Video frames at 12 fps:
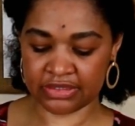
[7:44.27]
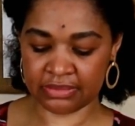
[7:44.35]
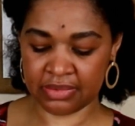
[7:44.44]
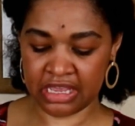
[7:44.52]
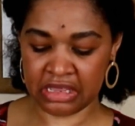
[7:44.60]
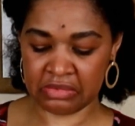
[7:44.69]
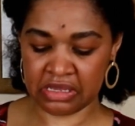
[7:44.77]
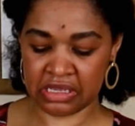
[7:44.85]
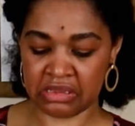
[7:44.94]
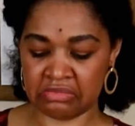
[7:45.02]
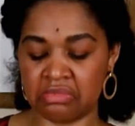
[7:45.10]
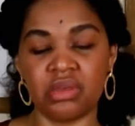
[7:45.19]

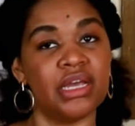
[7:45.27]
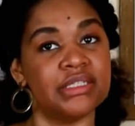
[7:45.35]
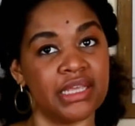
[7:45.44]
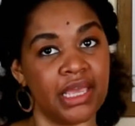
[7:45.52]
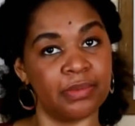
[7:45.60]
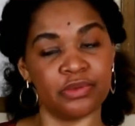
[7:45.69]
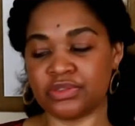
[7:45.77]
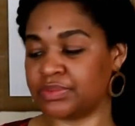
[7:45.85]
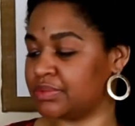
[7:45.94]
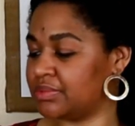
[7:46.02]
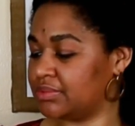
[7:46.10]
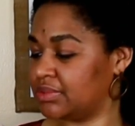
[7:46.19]
maybe a
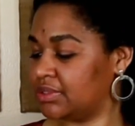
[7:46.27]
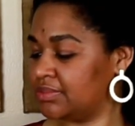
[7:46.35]
tablespoon.